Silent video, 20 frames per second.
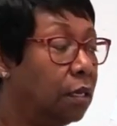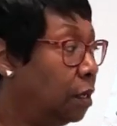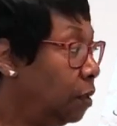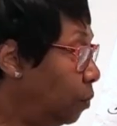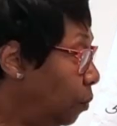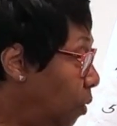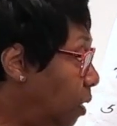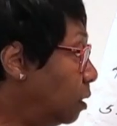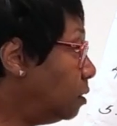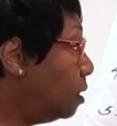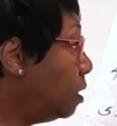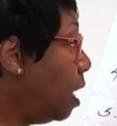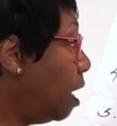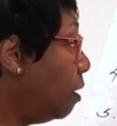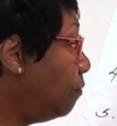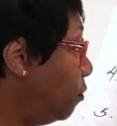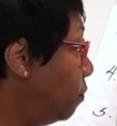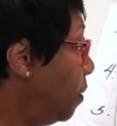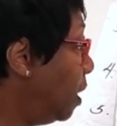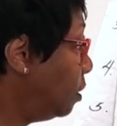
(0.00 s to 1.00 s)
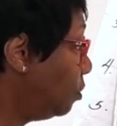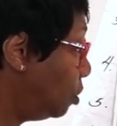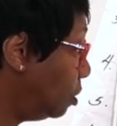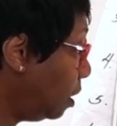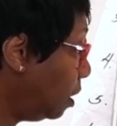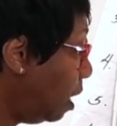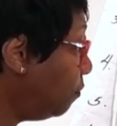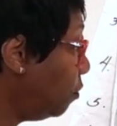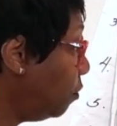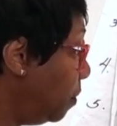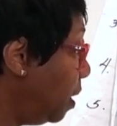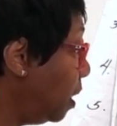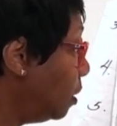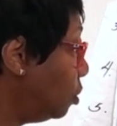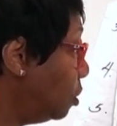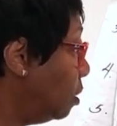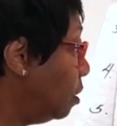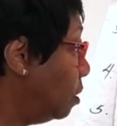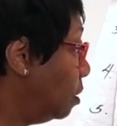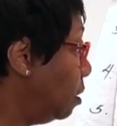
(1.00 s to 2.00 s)
What is an affirmation?
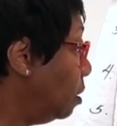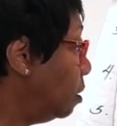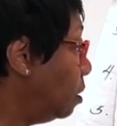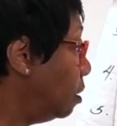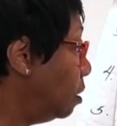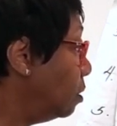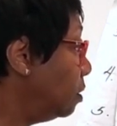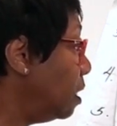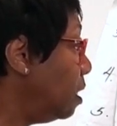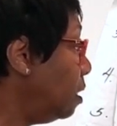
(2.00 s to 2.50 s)
Affirmation is